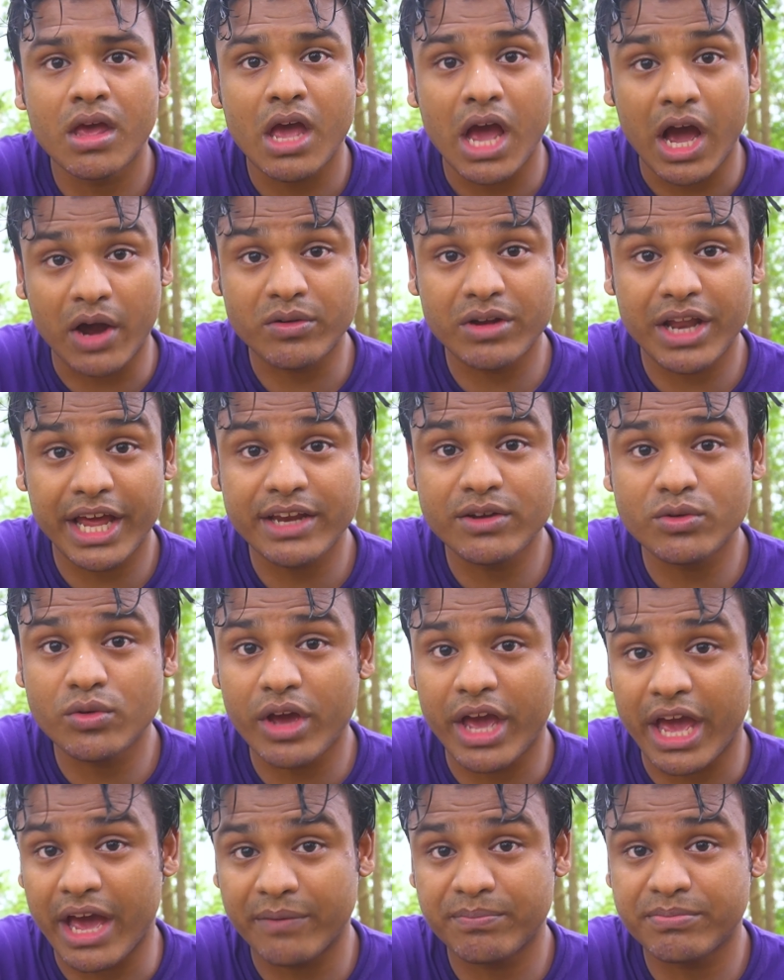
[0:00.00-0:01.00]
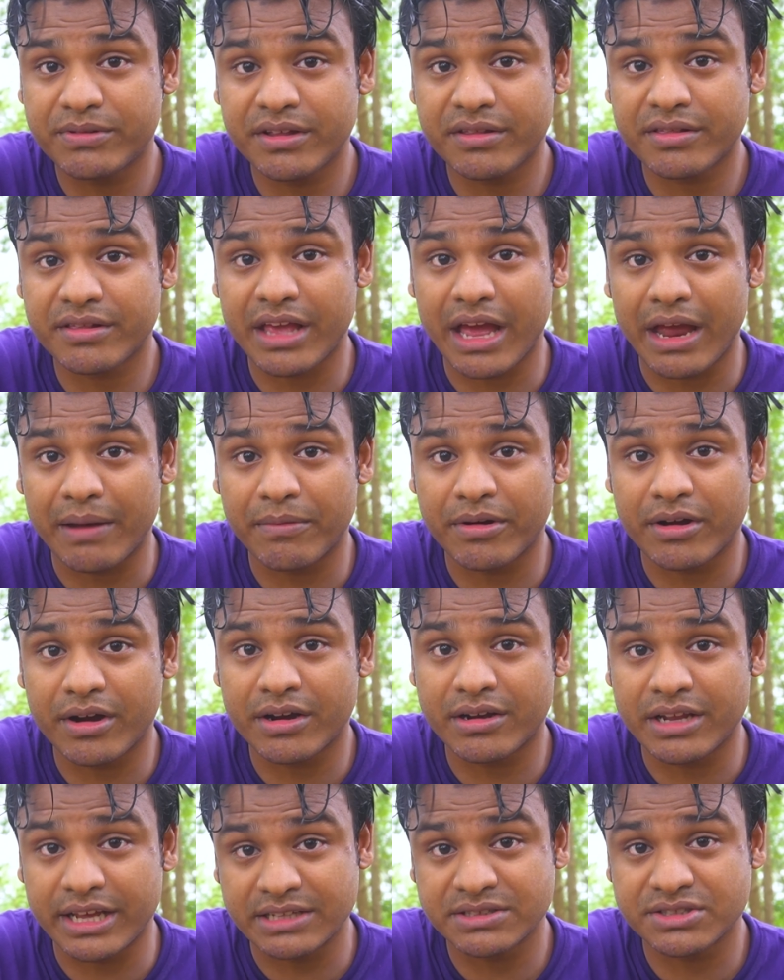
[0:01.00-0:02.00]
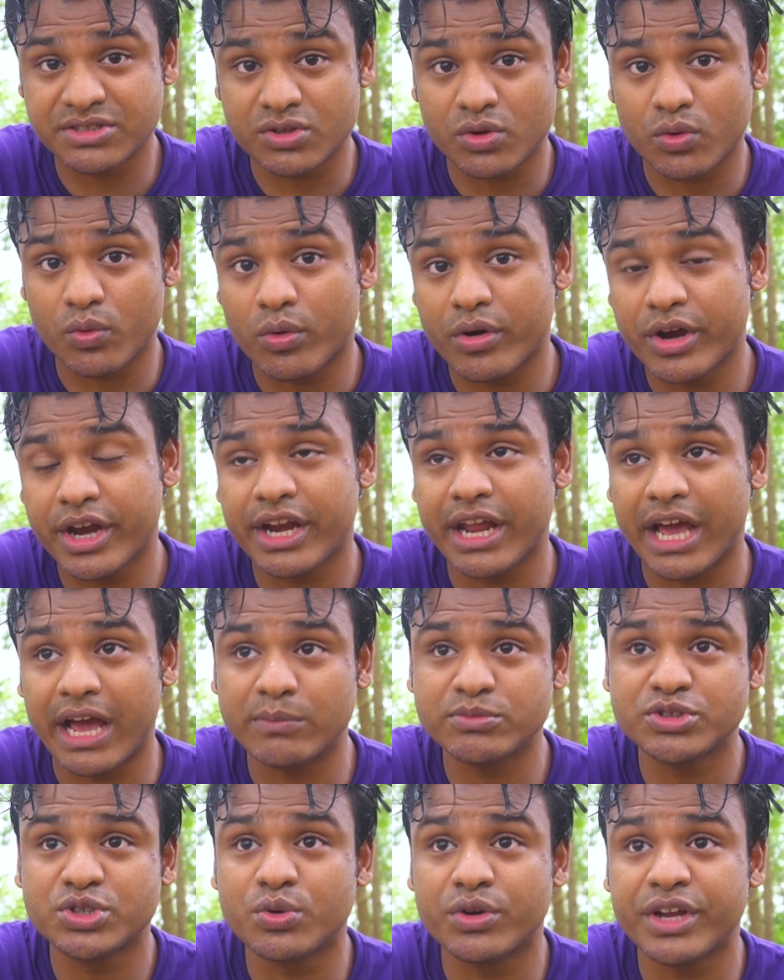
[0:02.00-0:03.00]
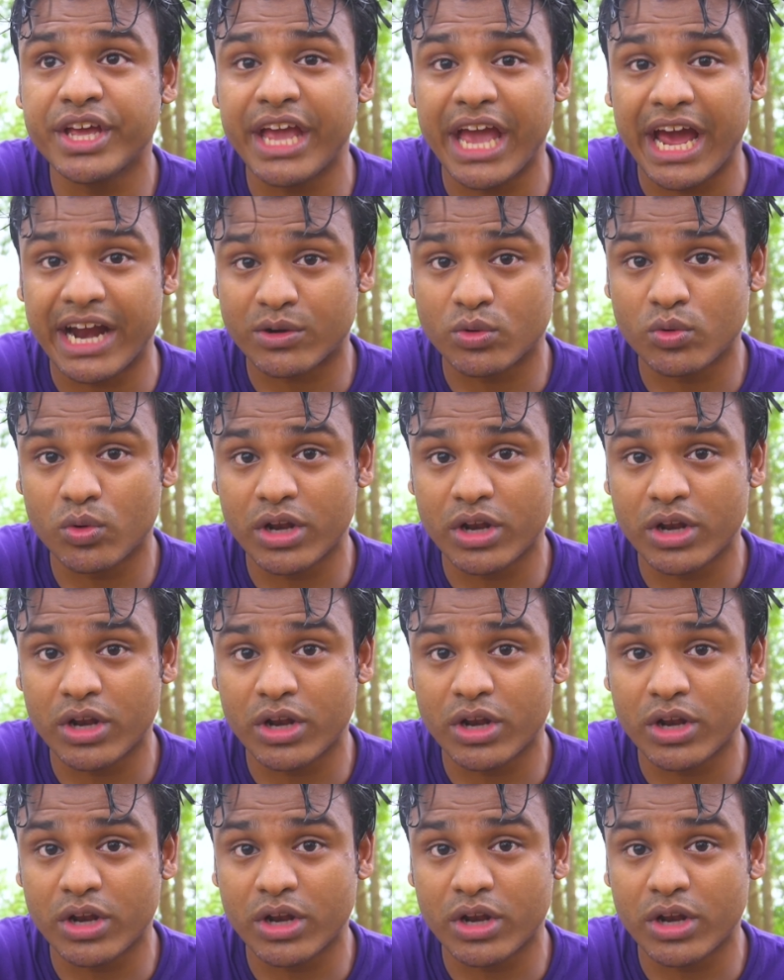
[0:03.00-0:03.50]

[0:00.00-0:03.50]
I would like to have this camera lens when I'm shooting at low